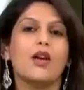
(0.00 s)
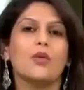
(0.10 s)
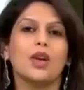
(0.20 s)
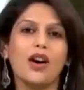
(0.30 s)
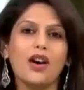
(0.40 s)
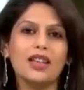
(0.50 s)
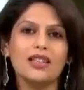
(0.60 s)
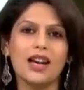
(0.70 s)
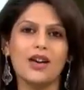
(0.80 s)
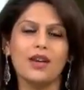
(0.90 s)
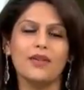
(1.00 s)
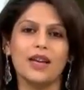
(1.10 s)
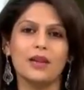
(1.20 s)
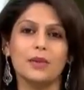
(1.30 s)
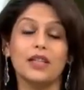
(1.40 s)
WION is now
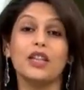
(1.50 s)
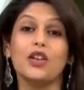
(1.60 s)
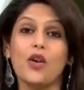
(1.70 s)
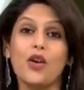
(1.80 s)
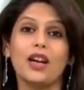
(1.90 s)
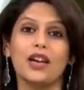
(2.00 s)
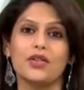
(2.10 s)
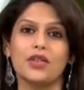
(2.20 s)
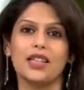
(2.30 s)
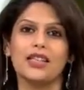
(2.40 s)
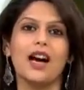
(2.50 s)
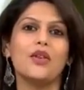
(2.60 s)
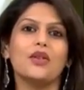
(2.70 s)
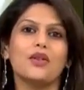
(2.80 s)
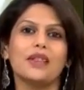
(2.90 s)
available in your country.
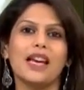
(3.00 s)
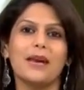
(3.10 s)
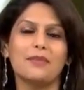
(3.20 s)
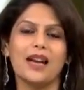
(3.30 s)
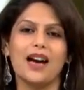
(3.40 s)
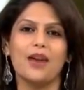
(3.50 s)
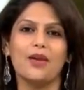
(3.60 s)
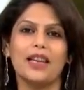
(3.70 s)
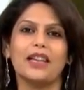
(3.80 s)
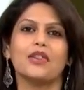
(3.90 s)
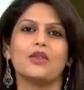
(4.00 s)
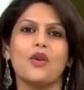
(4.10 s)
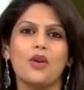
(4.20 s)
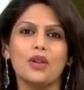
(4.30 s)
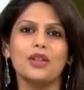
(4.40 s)
Download the app now and get
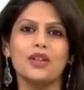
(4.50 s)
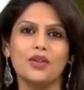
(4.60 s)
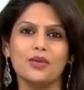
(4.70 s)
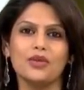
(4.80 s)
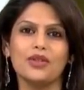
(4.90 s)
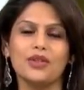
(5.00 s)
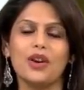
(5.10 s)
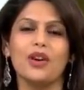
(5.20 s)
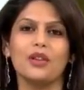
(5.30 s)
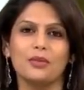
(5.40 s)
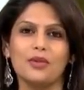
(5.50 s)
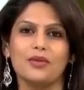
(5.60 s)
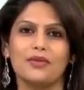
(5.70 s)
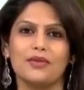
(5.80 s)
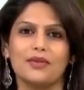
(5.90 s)
all the news on the
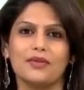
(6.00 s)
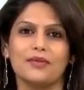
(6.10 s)
move.